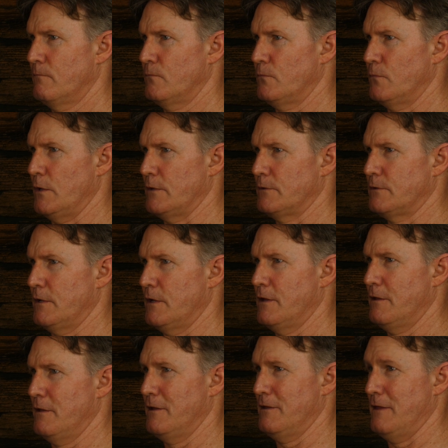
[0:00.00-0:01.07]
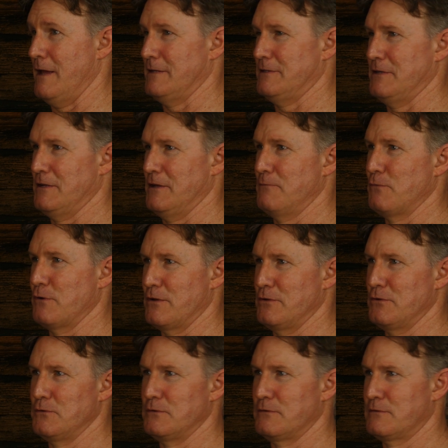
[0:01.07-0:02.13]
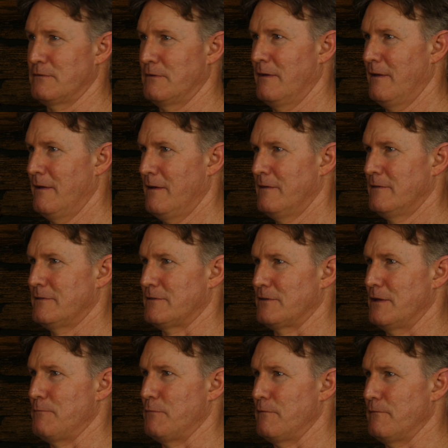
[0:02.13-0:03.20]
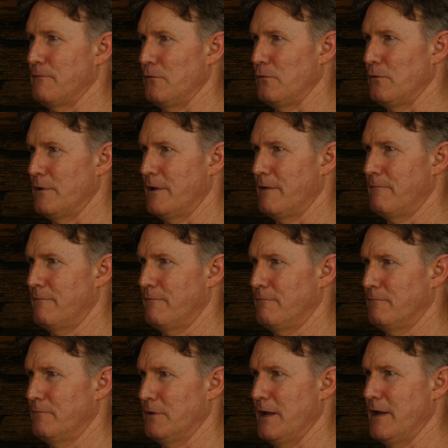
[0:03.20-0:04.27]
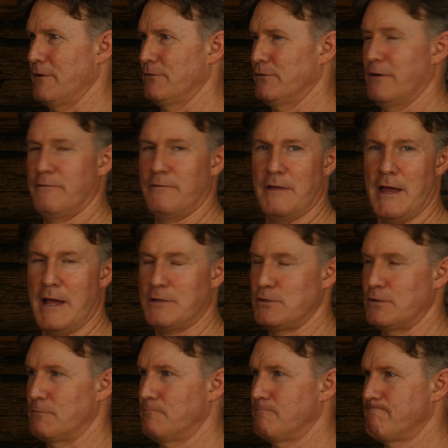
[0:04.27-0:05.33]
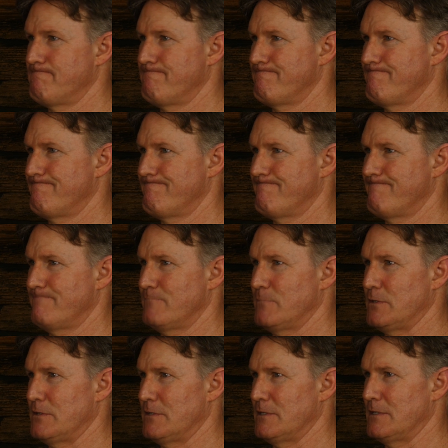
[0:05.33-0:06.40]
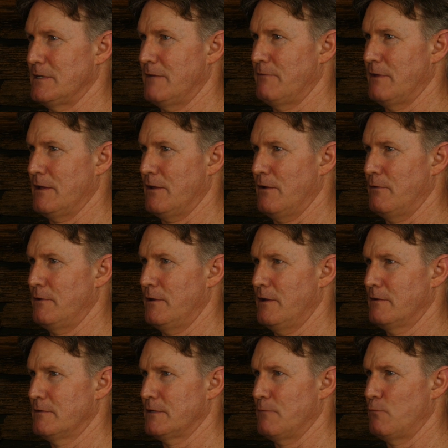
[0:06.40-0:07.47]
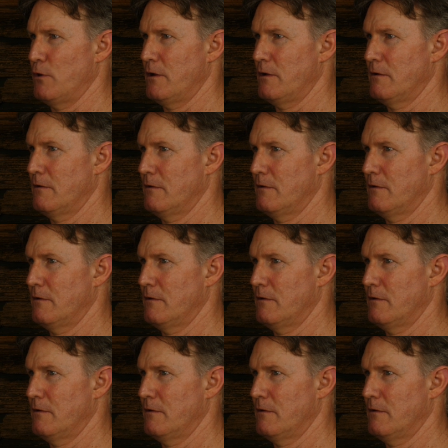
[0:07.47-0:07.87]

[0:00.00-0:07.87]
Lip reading: Last thing you want to do is slip and fall and land on top of the hatchet and have that go into you somewhere.